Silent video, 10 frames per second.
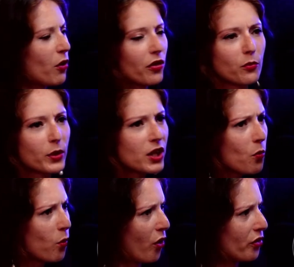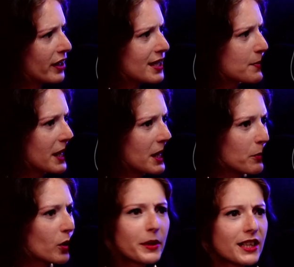we don't want these
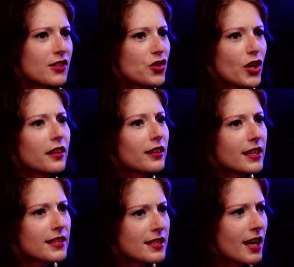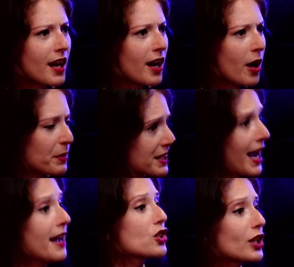people. I mean, these journalists are
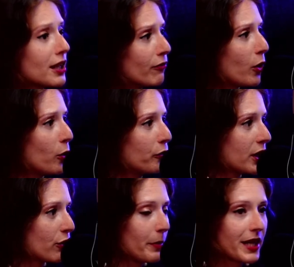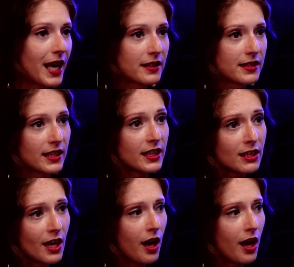potentially involved in criminality.